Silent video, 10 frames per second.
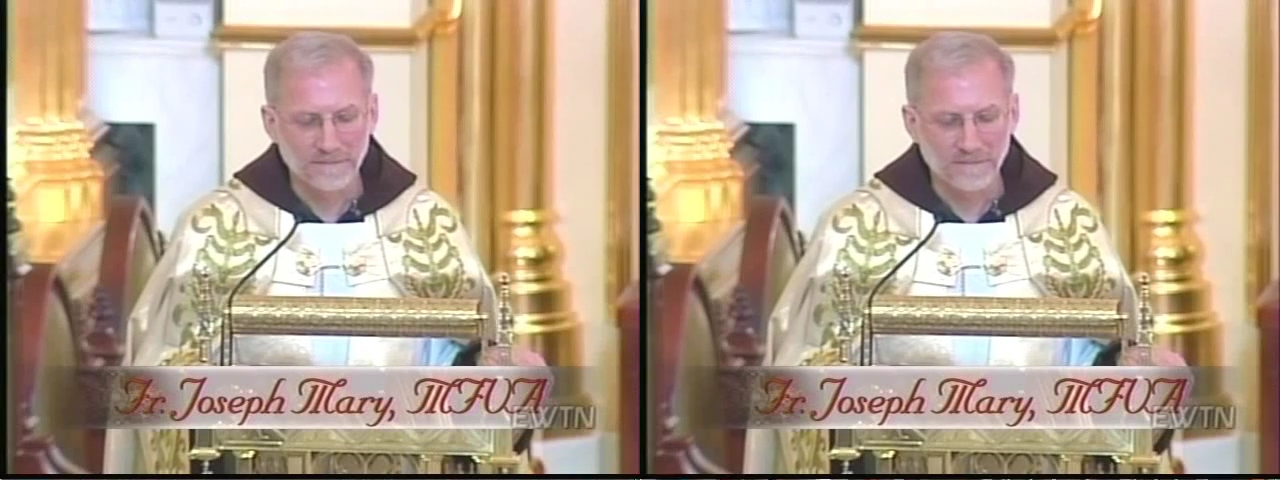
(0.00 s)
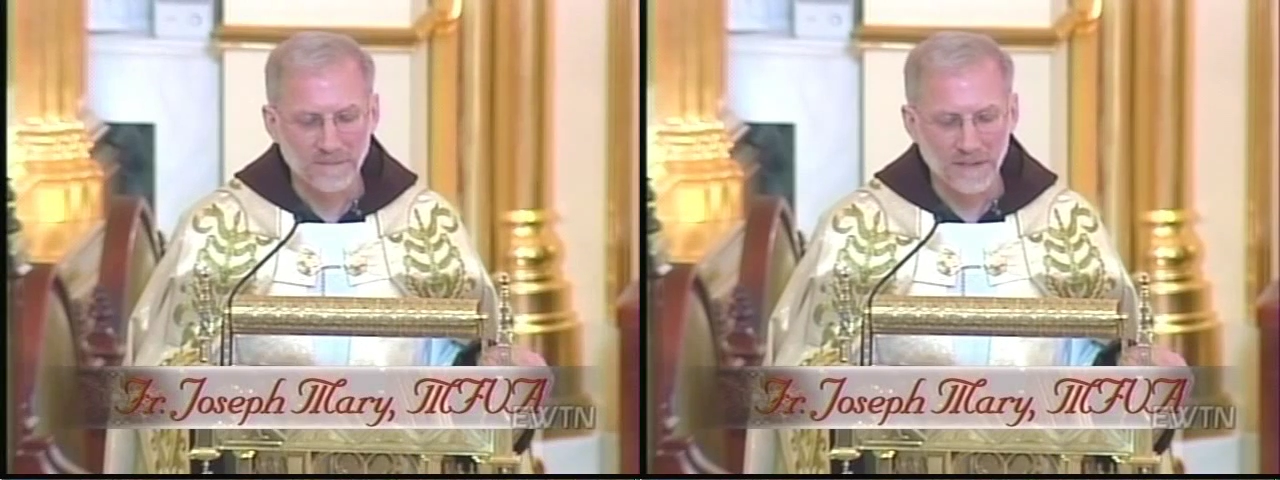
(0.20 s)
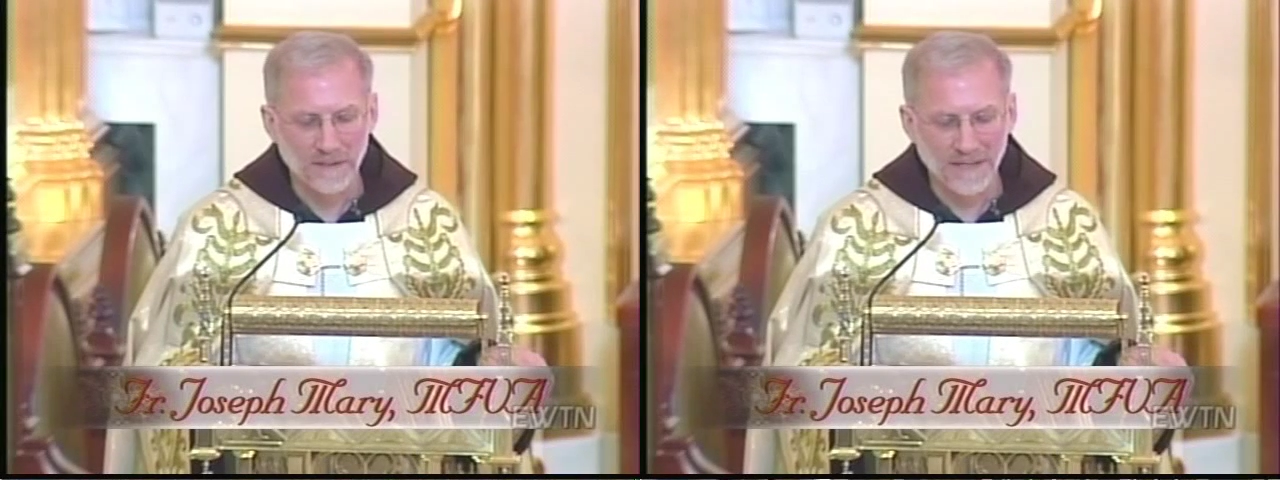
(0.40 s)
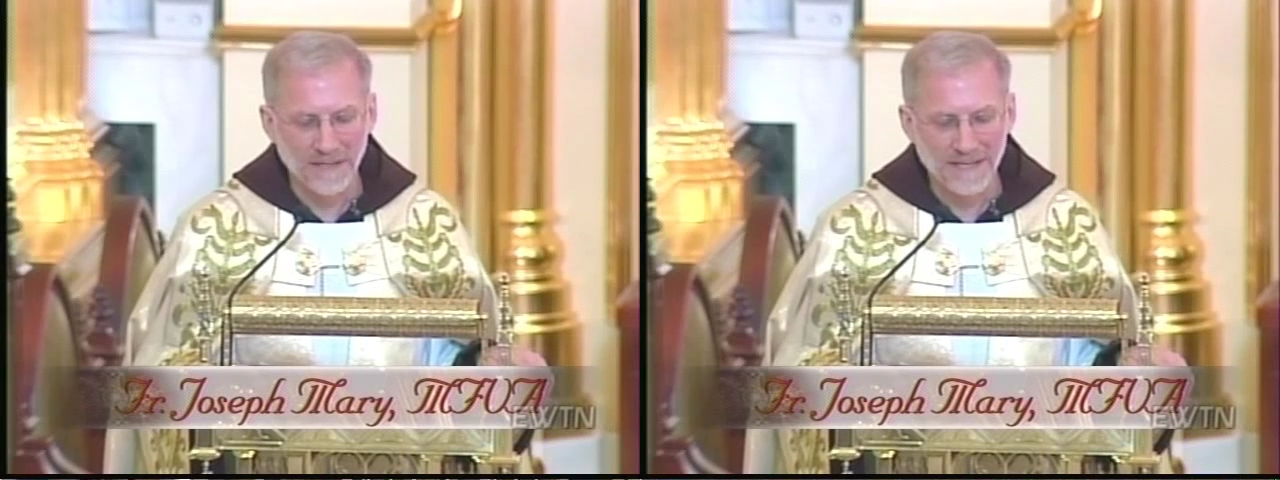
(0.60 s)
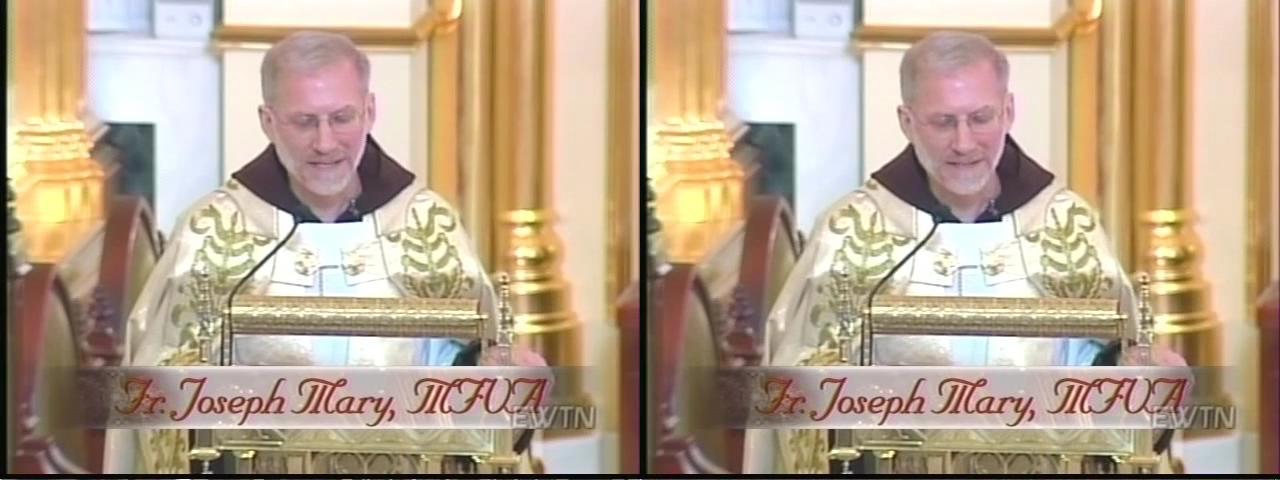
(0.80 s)
in the late
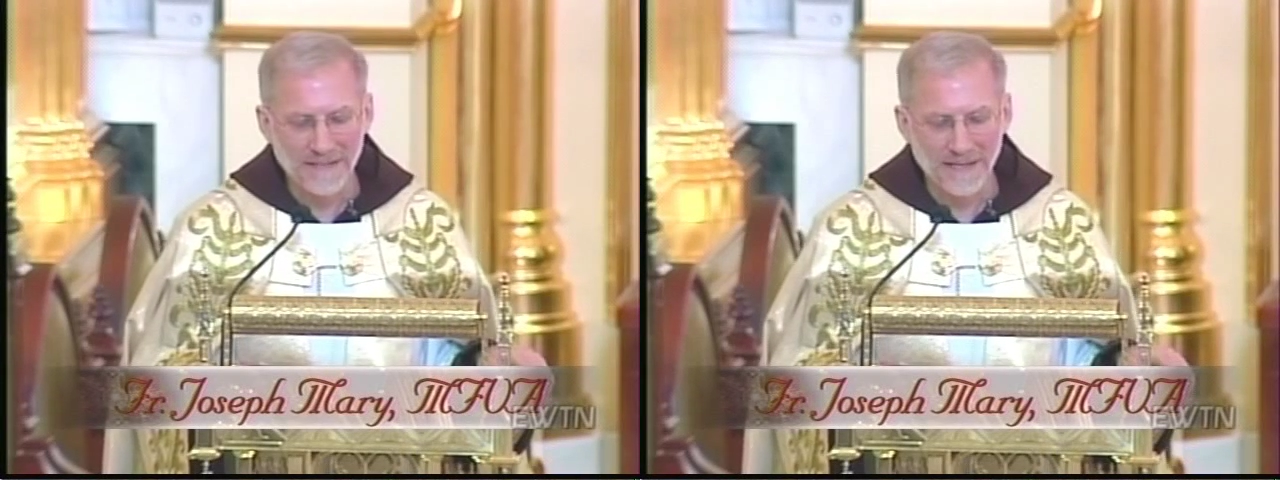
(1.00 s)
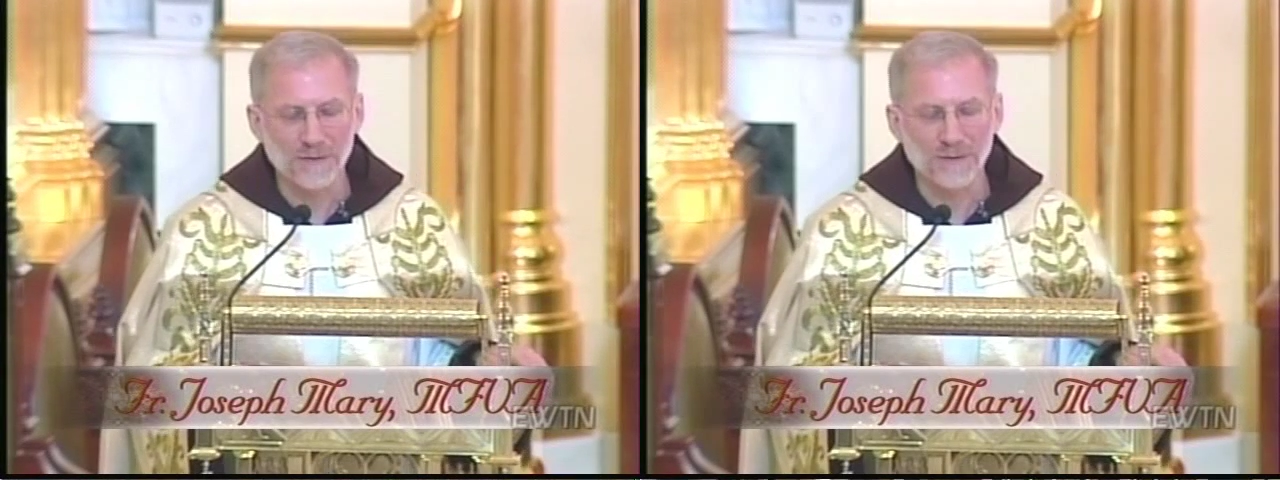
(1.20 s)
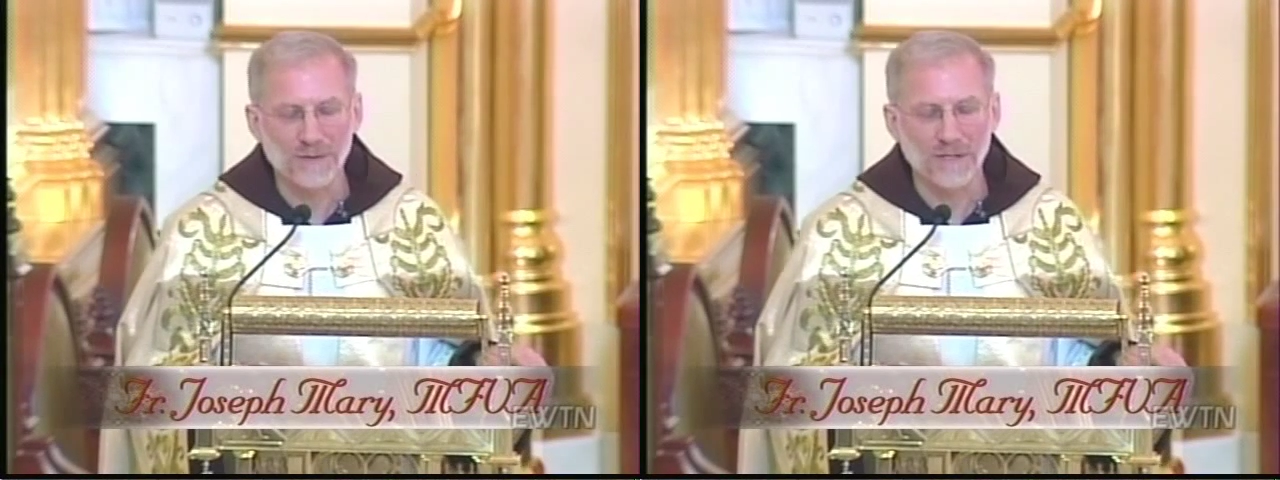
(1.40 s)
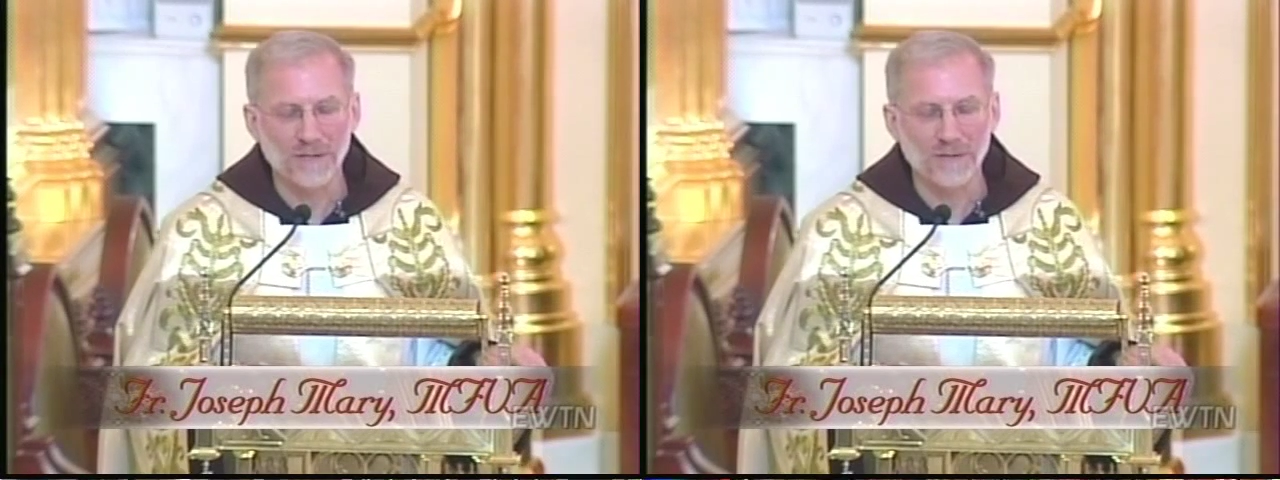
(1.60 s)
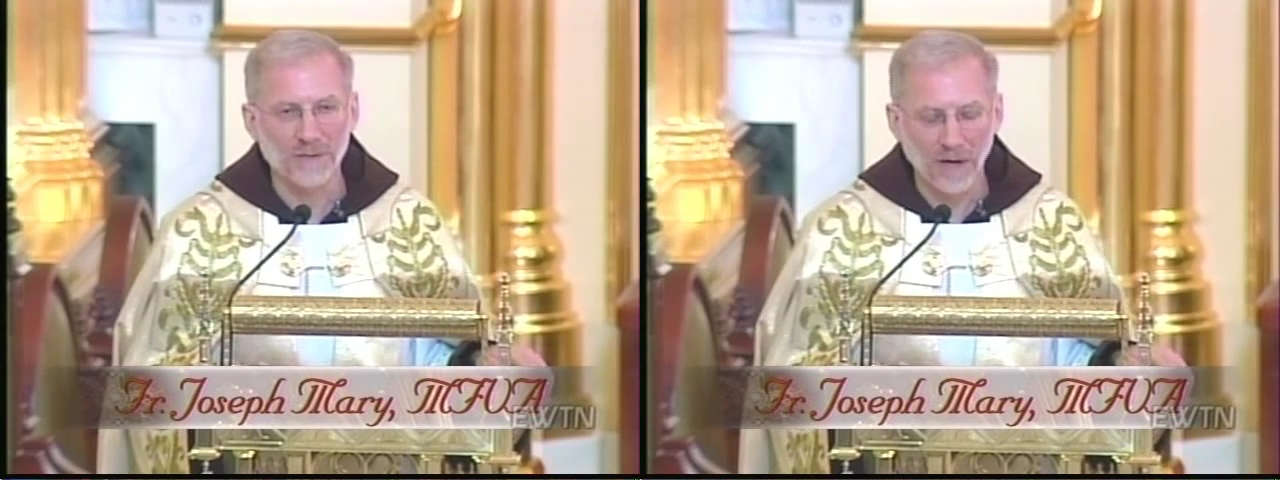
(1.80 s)
19th century
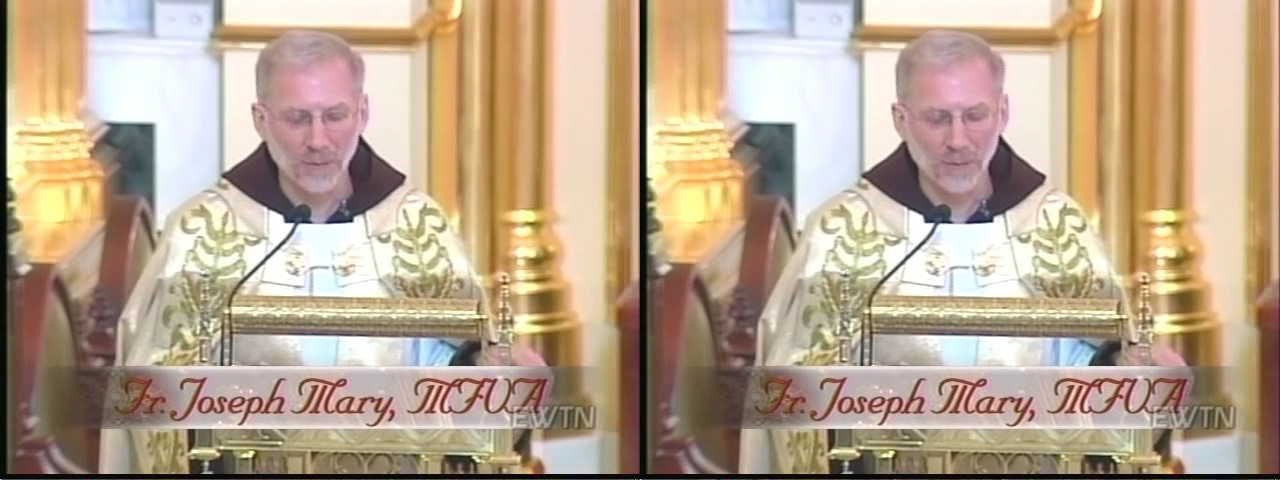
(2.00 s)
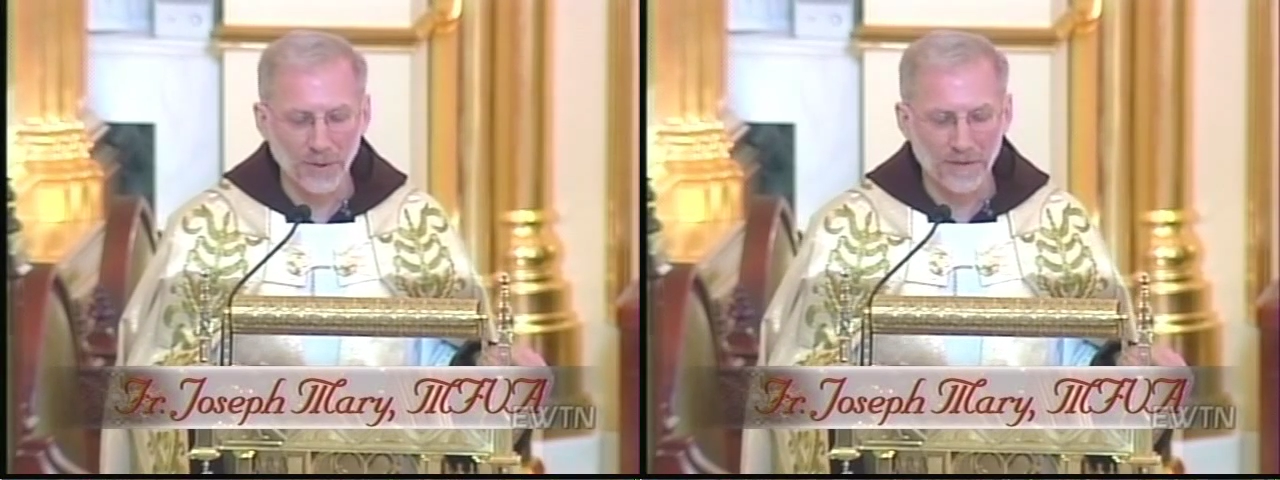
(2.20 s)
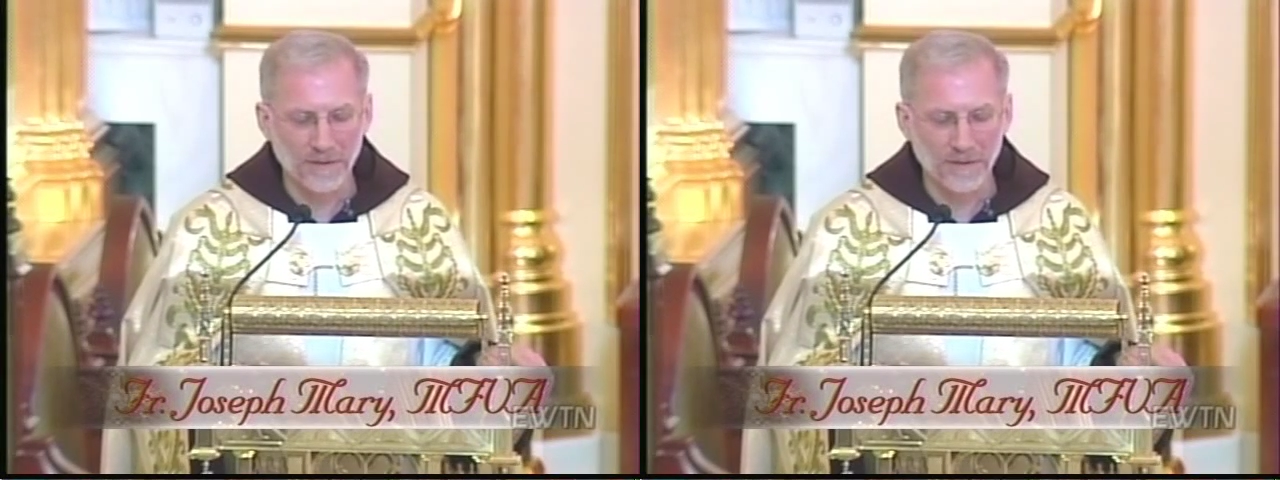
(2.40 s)
onward